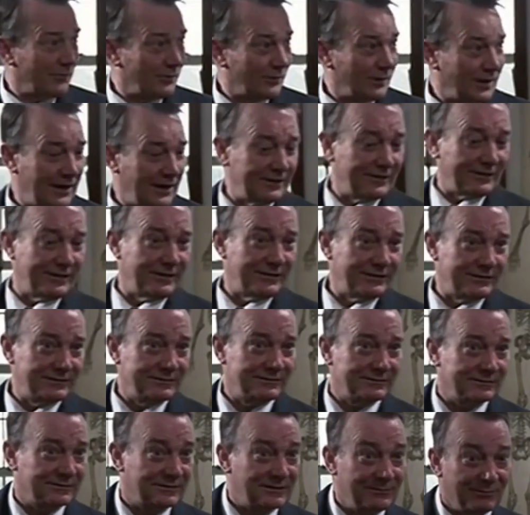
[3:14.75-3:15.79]
stars that
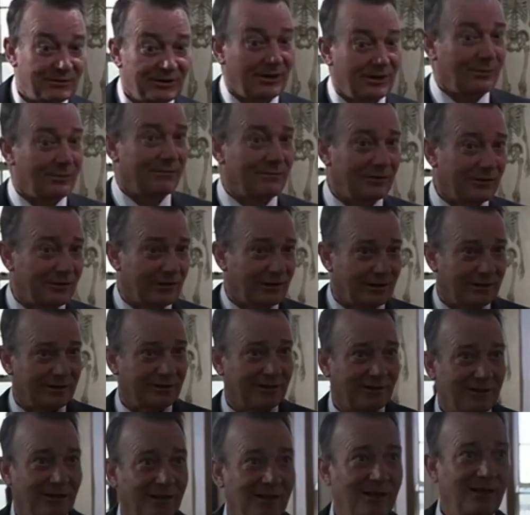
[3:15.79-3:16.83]
at the time
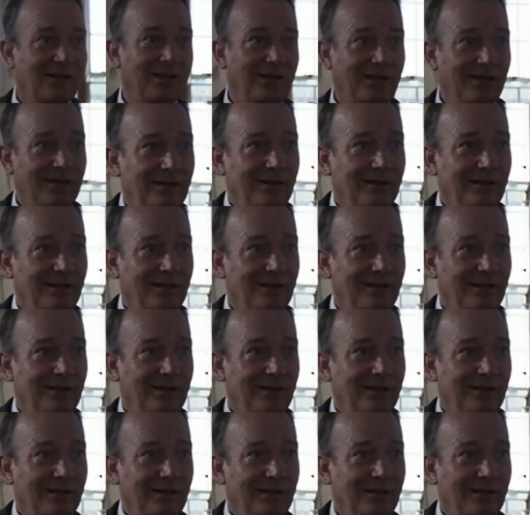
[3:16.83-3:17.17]
were largely